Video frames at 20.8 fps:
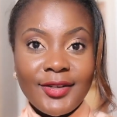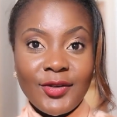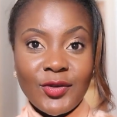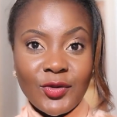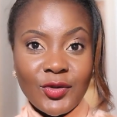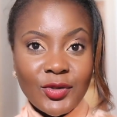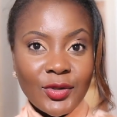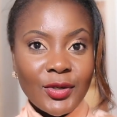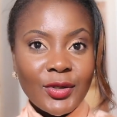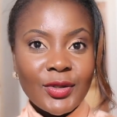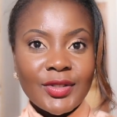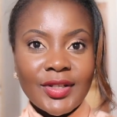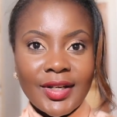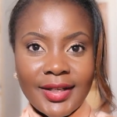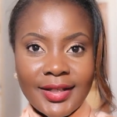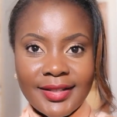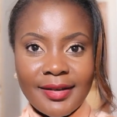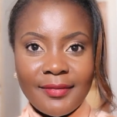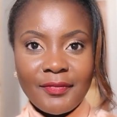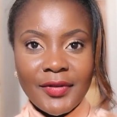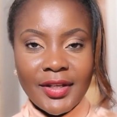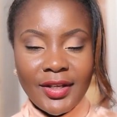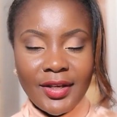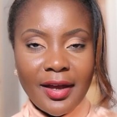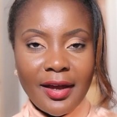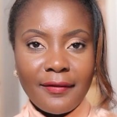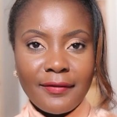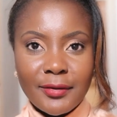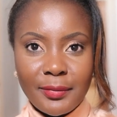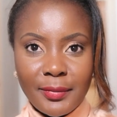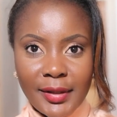Neutrals are something you
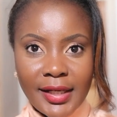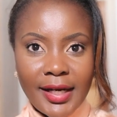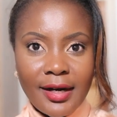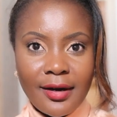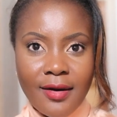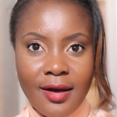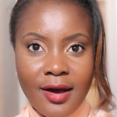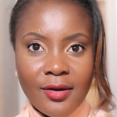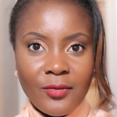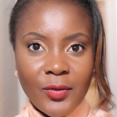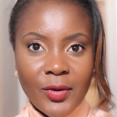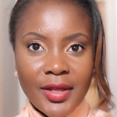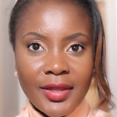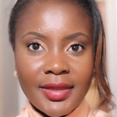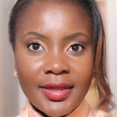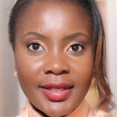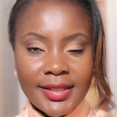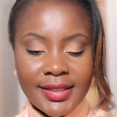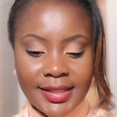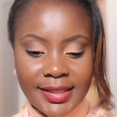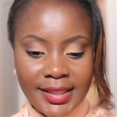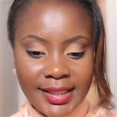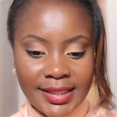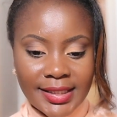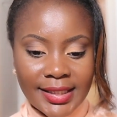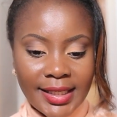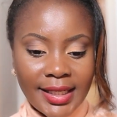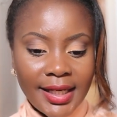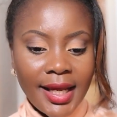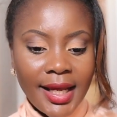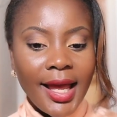have to play around with this
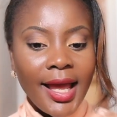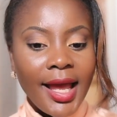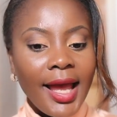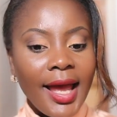season.